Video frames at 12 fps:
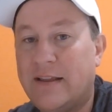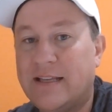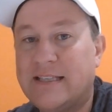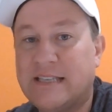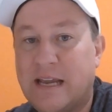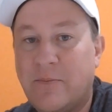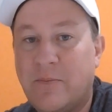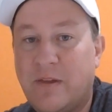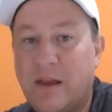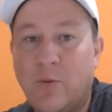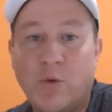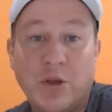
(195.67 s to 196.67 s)
the same
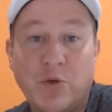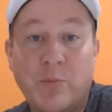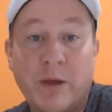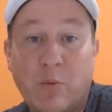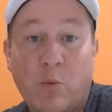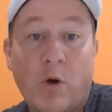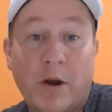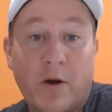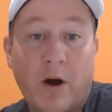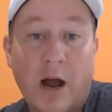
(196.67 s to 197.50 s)
thing when you bid 1 or